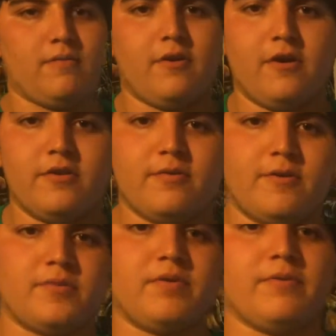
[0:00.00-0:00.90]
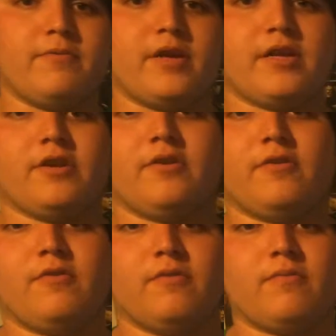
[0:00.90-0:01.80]
Although most people might not
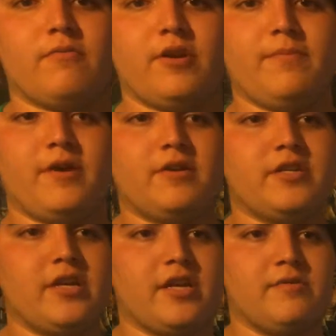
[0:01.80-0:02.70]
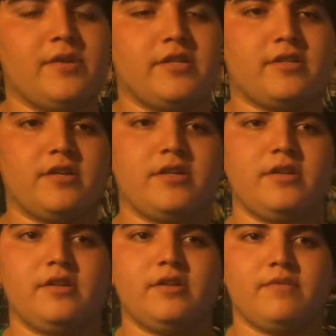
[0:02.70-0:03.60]
know, marine biology has been
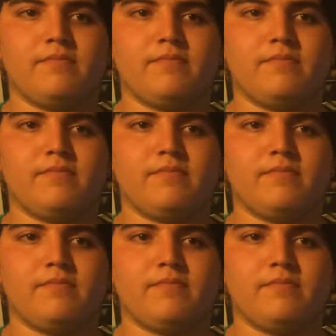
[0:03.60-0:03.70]
studied